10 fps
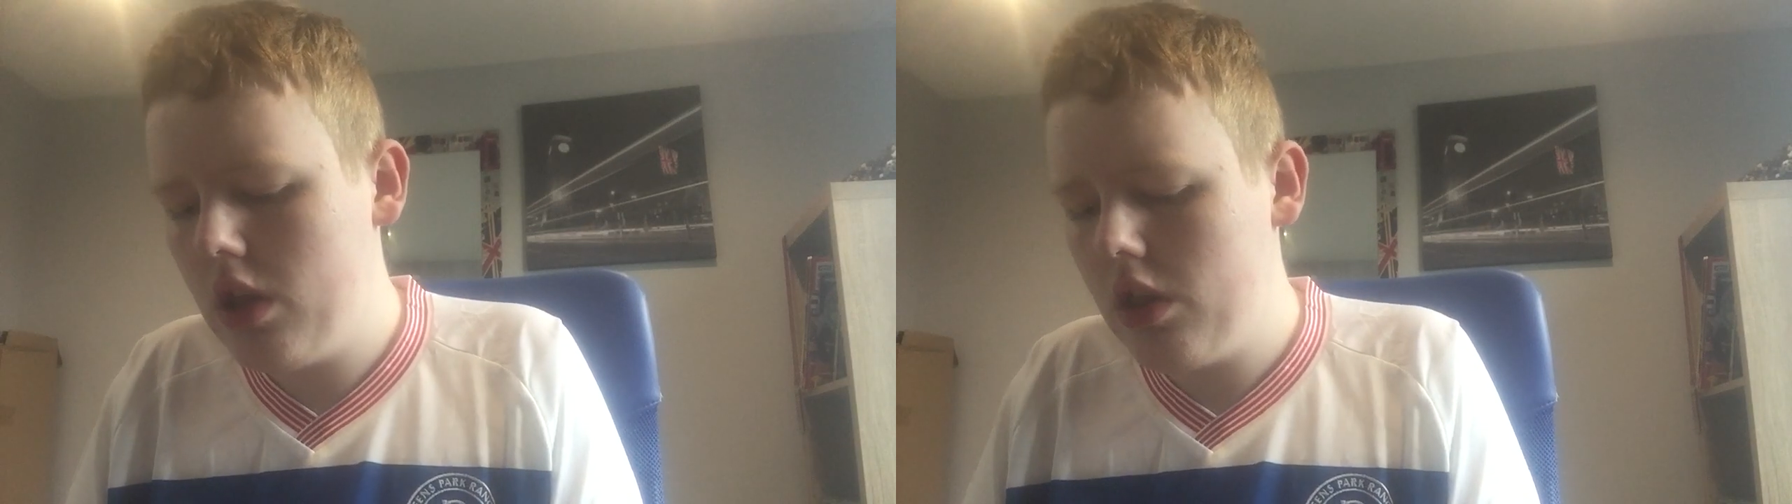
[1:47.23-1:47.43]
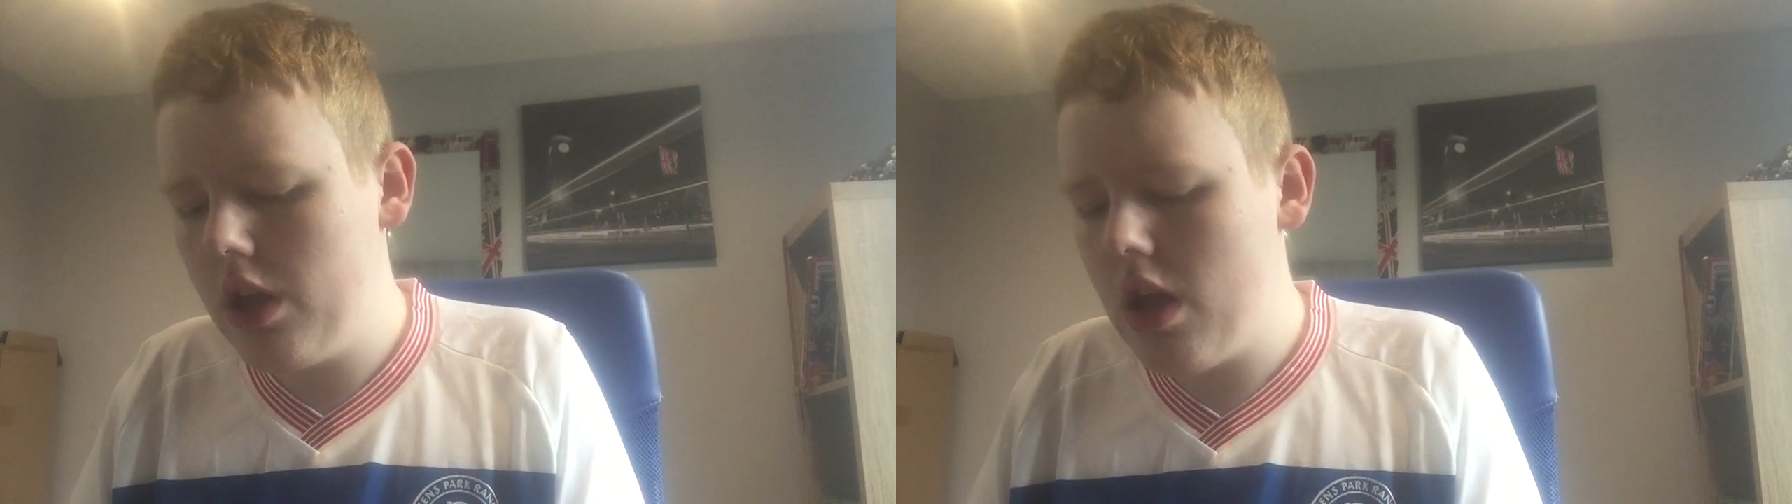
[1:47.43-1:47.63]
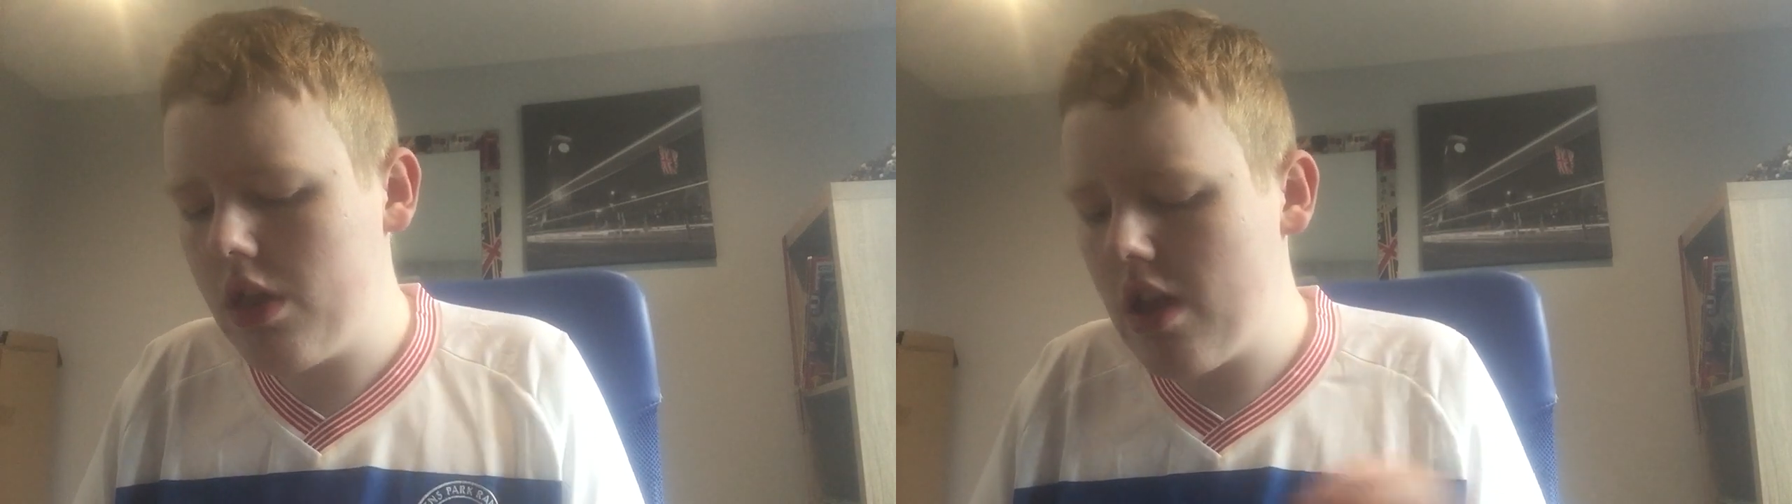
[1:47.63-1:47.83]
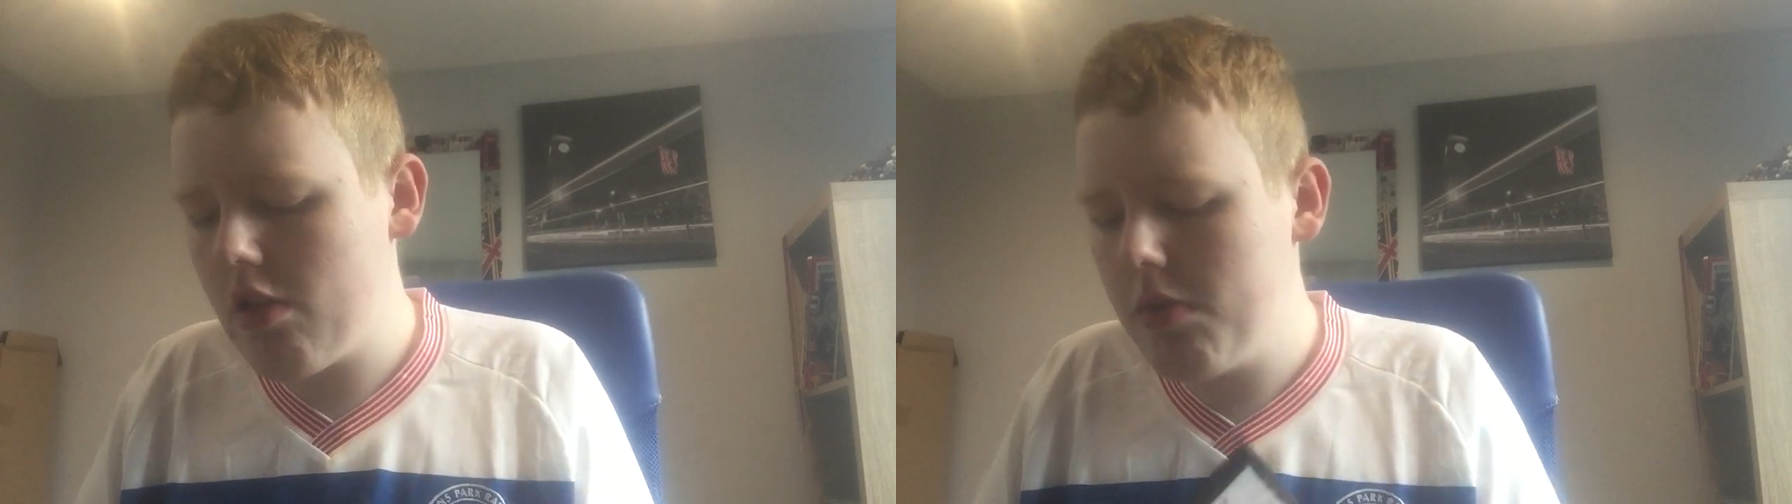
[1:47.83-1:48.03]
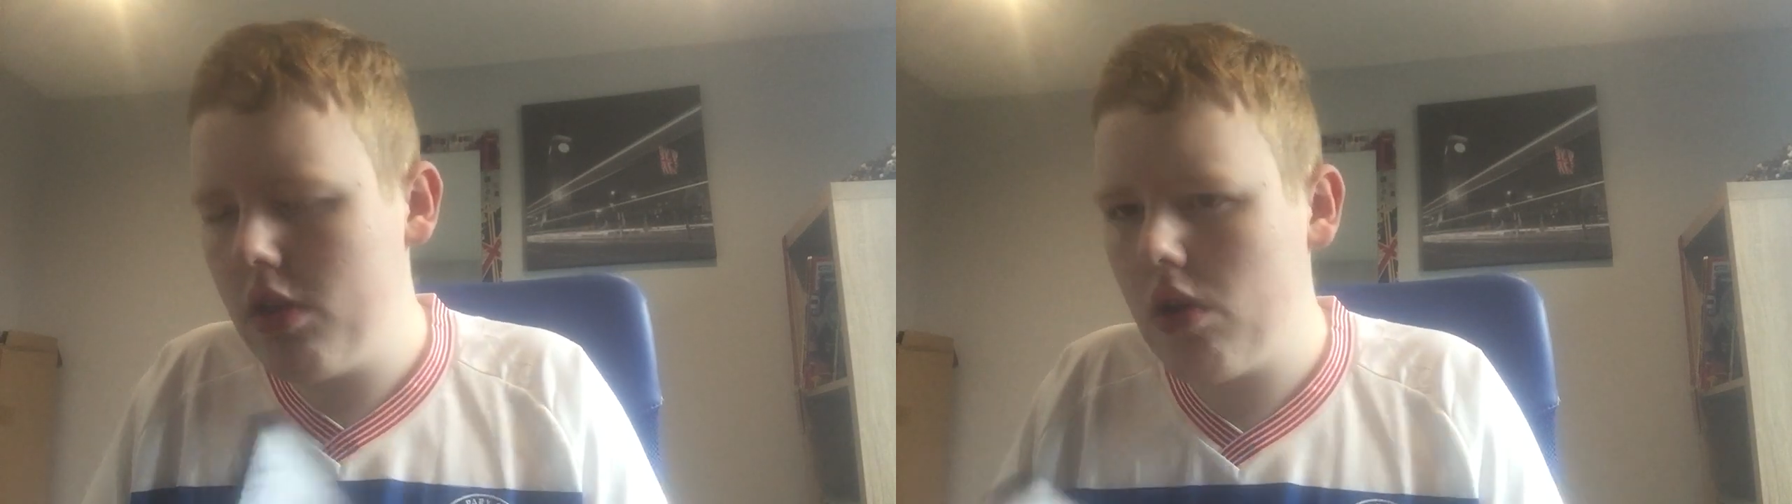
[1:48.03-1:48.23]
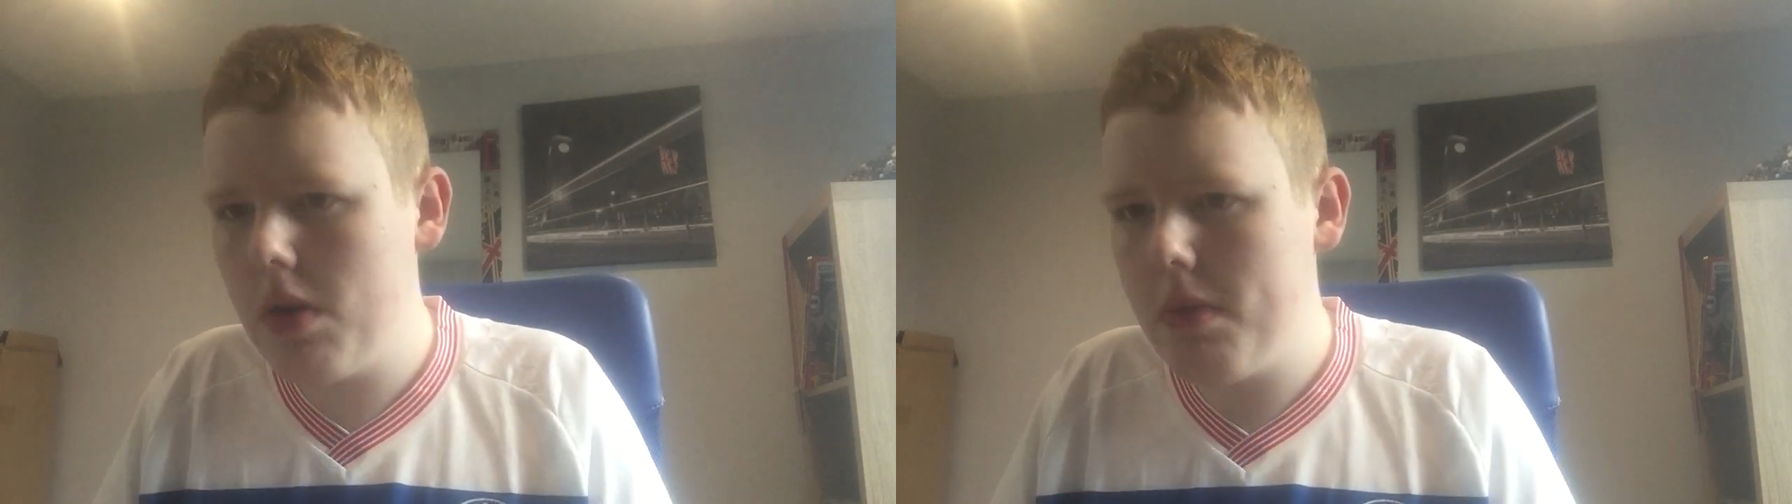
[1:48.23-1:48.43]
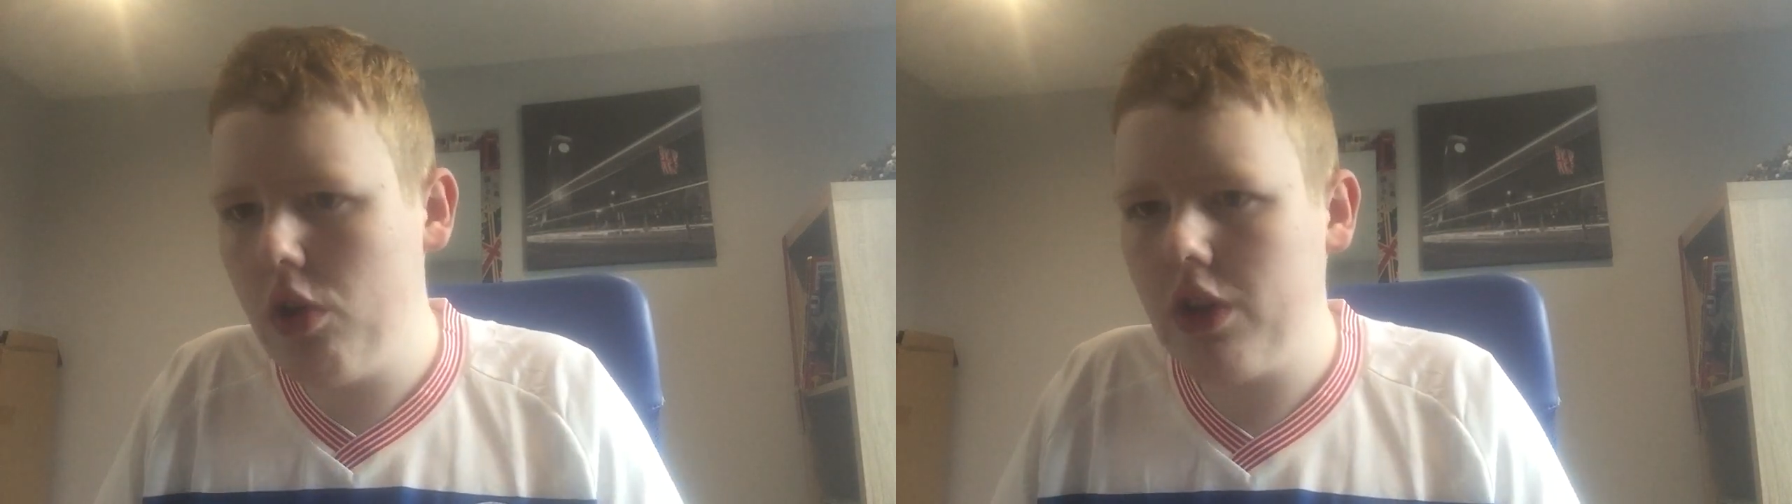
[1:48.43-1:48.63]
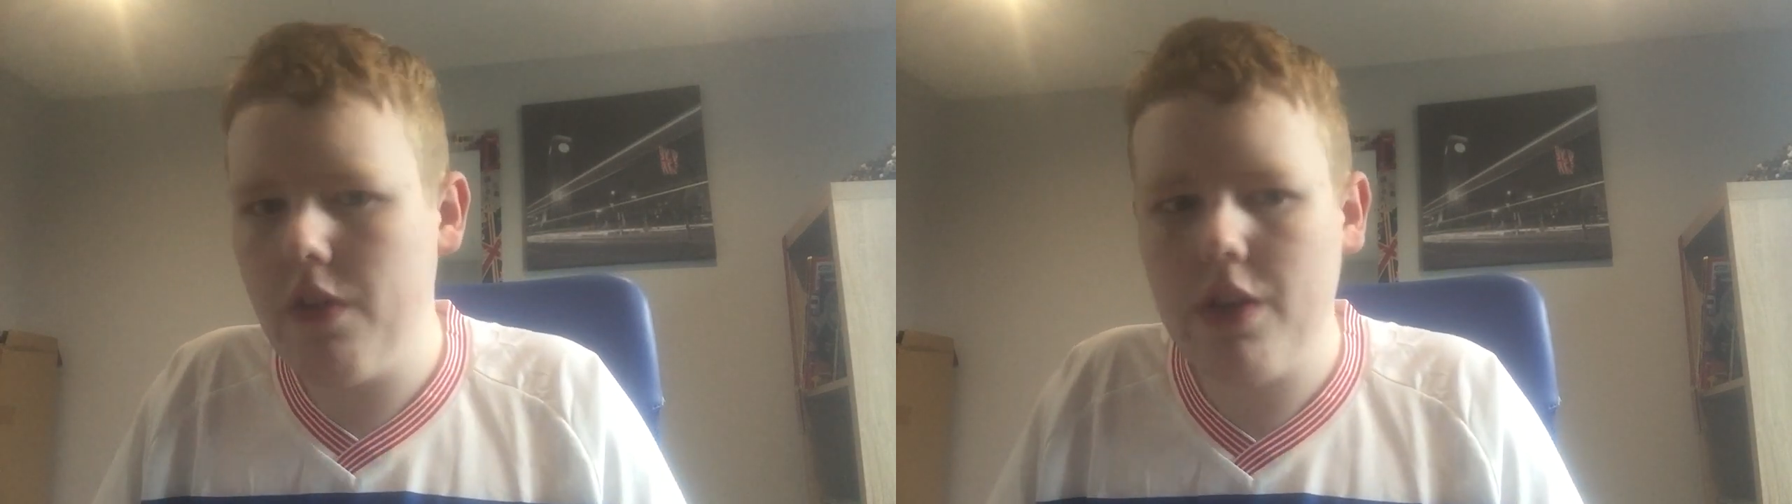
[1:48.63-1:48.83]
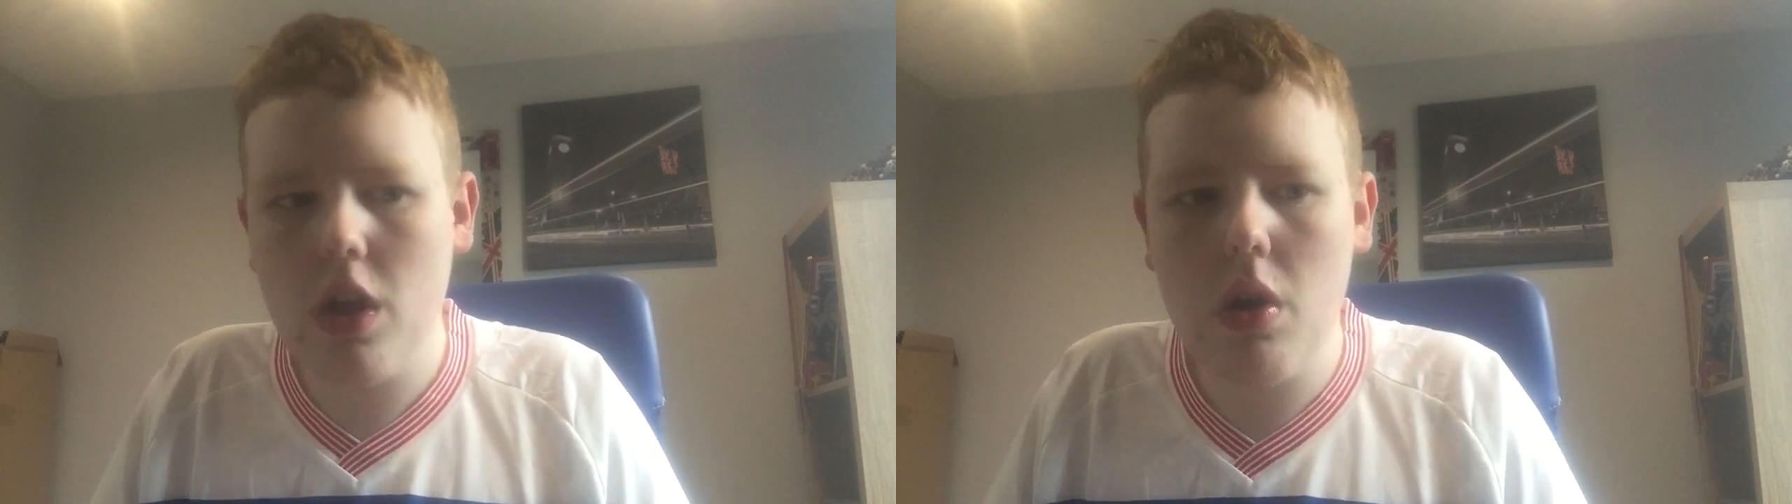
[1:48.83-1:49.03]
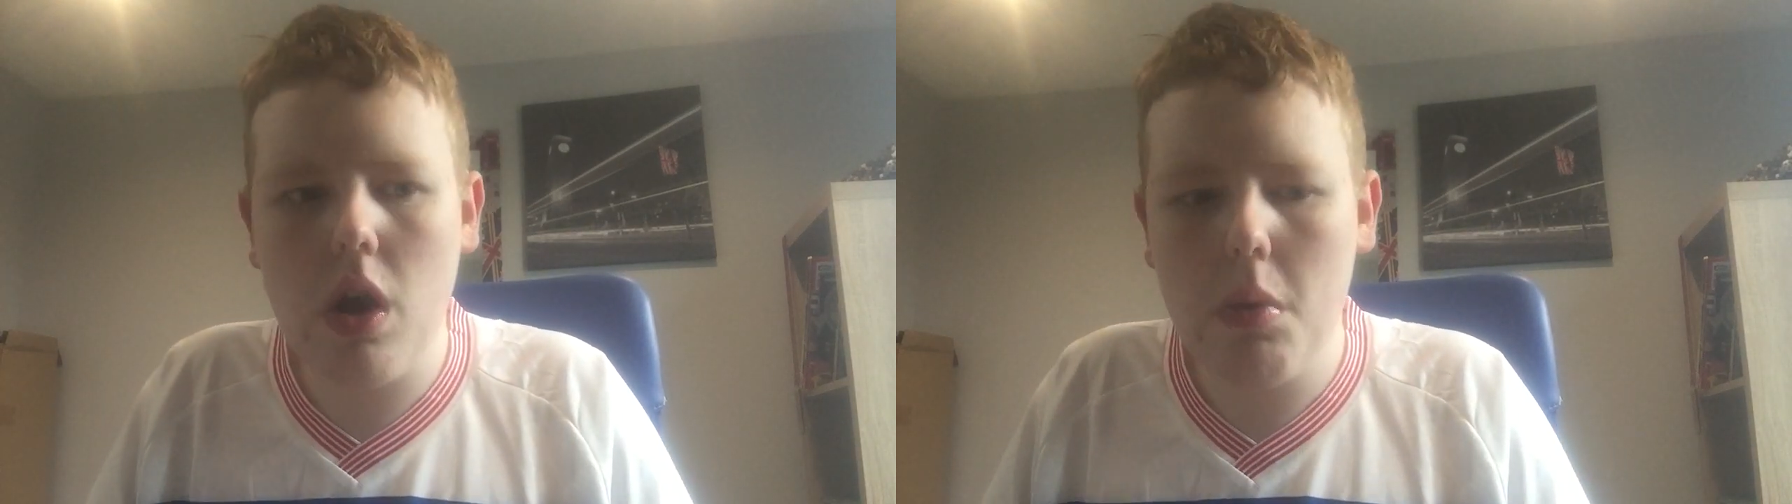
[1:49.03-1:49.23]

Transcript: So yeah, so that's me doing a Day video.